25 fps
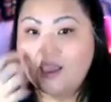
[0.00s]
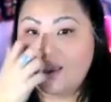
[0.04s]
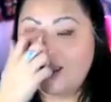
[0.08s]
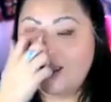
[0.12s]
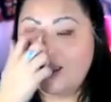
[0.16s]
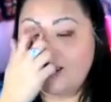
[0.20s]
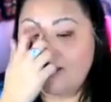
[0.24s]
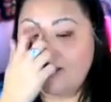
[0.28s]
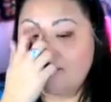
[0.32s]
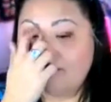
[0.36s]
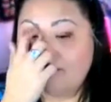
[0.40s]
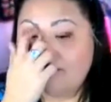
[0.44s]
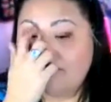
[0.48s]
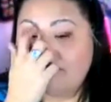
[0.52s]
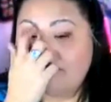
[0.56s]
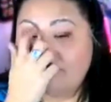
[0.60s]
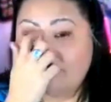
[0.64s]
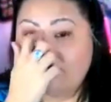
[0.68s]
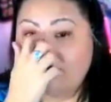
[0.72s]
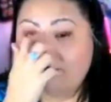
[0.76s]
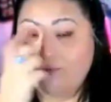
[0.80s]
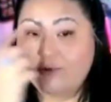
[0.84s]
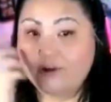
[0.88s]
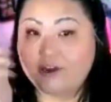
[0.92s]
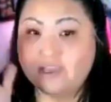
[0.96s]
and when
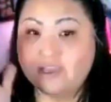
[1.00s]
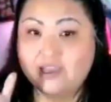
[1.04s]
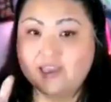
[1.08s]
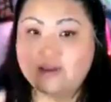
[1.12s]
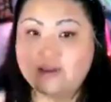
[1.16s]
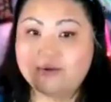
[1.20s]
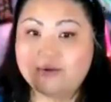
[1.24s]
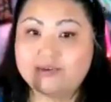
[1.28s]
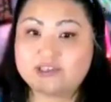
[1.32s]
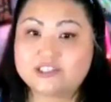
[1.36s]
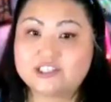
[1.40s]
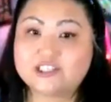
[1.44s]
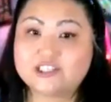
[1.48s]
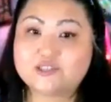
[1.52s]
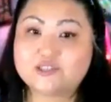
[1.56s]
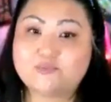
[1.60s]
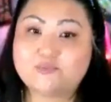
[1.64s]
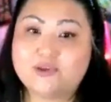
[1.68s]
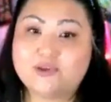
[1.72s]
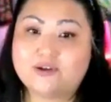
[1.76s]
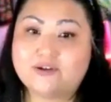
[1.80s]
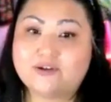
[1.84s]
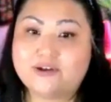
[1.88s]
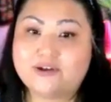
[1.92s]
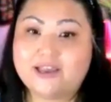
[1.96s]
you're working with
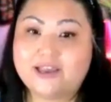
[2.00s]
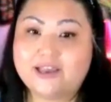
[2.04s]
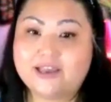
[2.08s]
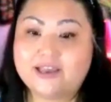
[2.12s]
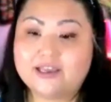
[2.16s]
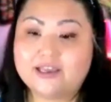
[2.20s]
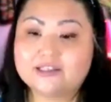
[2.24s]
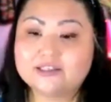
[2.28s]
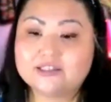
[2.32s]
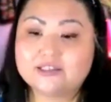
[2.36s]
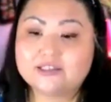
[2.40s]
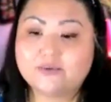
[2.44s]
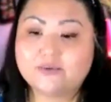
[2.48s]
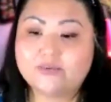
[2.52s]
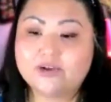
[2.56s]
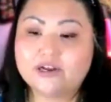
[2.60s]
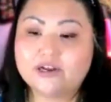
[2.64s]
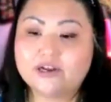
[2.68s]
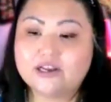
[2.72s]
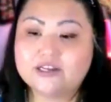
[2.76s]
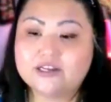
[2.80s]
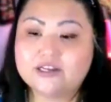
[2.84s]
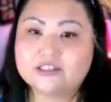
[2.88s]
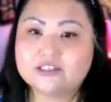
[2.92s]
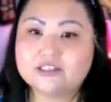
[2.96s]
spirit and see we're
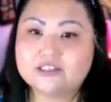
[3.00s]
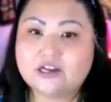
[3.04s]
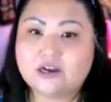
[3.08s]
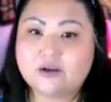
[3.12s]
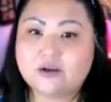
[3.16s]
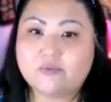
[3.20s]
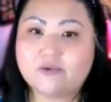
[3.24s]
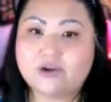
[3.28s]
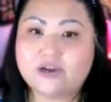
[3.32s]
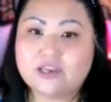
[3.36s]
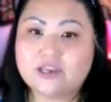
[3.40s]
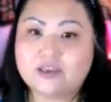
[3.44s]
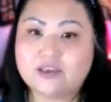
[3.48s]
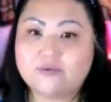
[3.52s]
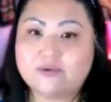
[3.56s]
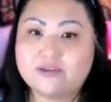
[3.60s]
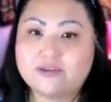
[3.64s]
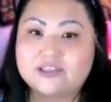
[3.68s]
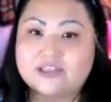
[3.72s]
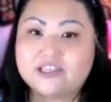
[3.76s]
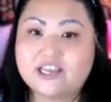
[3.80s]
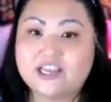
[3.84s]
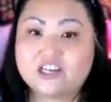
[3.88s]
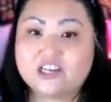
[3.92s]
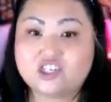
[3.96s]
going to start working
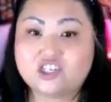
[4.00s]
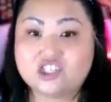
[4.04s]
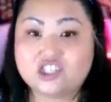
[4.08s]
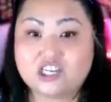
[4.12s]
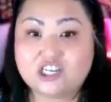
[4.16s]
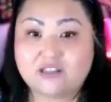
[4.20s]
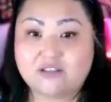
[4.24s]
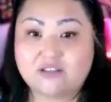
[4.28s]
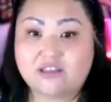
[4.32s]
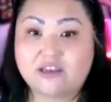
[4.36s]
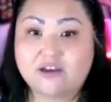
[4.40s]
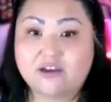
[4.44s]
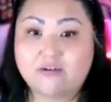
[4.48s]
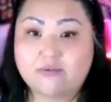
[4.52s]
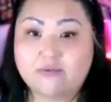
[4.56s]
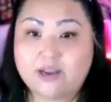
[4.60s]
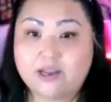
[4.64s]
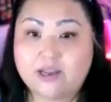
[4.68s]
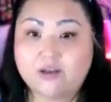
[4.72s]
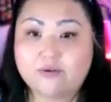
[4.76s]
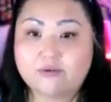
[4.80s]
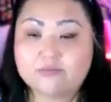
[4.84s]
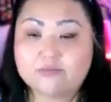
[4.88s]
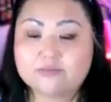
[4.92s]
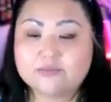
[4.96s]
with the angelic
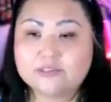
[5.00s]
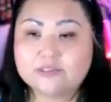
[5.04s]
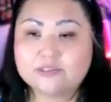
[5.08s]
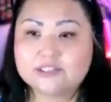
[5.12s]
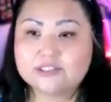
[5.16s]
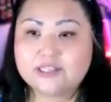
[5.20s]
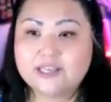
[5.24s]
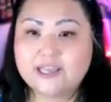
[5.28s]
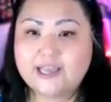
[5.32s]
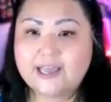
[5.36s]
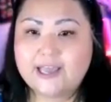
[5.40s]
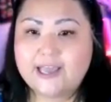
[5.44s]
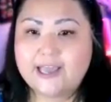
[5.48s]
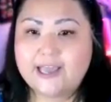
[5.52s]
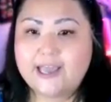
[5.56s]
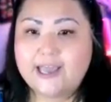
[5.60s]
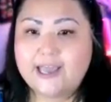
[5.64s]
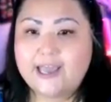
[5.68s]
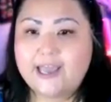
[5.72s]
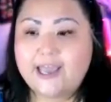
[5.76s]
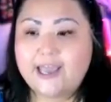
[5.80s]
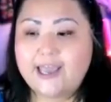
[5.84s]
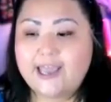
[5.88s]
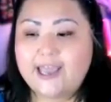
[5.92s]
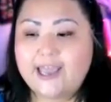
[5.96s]
realms
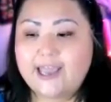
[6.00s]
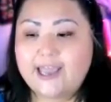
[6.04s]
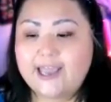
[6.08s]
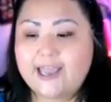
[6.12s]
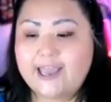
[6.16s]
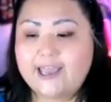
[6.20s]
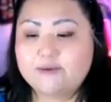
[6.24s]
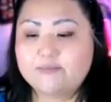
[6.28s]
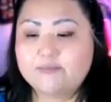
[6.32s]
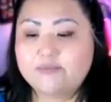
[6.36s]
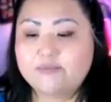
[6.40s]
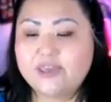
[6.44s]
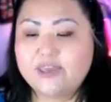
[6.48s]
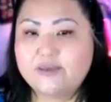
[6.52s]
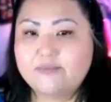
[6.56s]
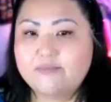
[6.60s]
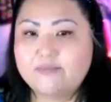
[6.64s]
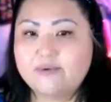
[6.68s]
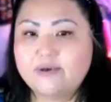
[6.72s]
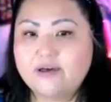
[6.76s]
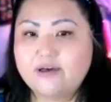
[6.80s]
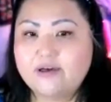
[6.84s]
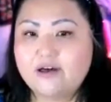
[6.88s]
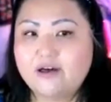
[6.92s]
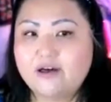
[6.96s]
and
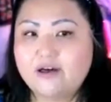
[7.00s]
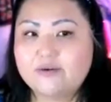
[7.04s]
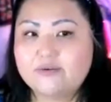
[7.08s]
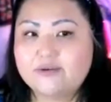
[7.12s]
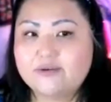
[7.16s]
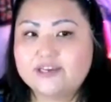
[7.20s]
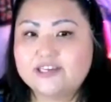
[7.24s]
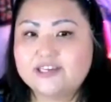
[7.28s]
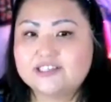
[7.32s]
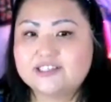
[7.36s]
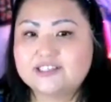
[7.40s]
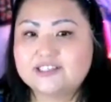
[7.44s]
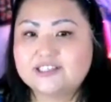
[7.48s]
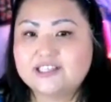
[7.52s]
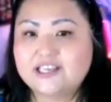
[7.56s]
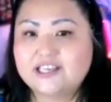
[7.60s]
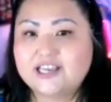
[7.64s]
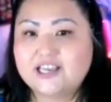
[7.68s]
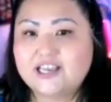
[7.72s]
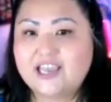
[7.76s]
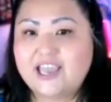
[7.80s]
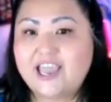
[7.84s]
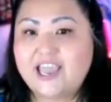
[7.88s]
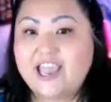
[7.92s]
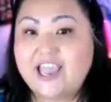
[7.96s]
people always
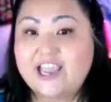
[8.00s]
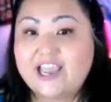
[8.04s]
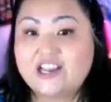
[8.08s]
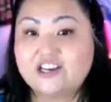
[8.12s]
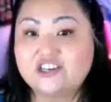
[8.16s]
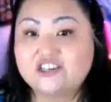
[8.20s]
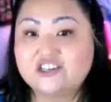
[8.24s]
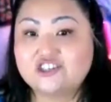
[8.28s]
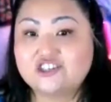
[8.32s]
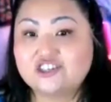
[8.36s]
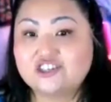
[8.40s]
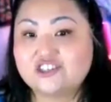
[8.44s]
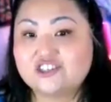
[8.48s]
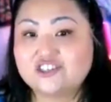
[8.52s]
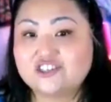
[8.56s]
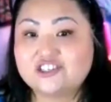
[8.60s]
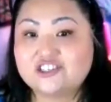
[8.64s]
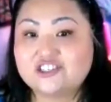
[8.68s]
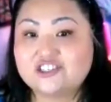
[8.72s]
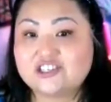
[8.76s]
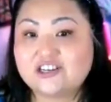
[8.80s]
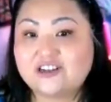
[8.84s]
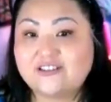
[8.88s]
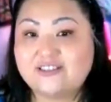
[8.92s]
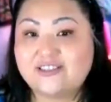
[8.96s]
think
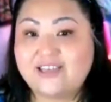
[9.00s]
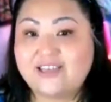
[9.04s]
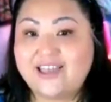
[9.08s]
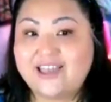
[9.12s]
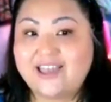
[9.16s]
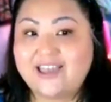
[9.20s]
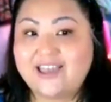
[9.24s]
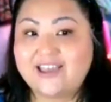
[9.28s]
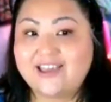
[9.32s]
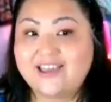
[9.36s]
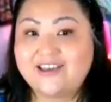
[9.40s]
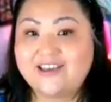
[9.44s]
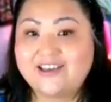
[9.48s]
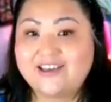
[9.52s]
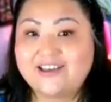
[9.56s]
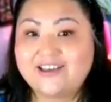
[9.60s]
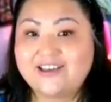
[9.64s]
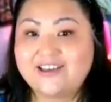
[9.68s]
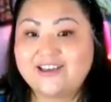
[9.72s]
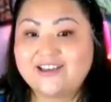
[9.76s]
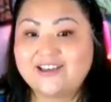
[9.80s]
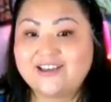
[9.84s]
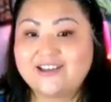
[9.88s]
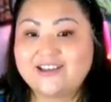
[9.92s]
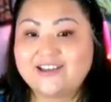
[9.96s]
angels are like,
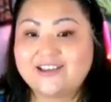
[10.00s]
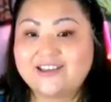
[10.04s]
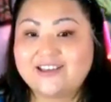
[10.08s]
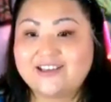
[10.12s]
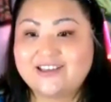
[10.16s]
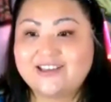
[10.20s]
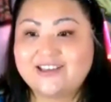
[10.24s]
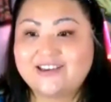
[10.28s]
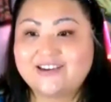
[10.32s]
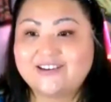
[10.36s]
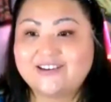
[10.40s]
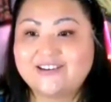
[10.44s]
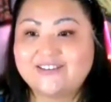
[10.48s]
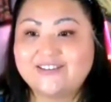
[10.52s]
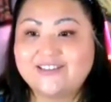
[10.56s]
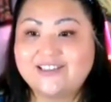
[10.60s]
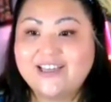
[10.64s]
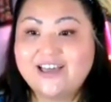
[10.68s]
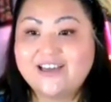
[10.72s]
you know, love and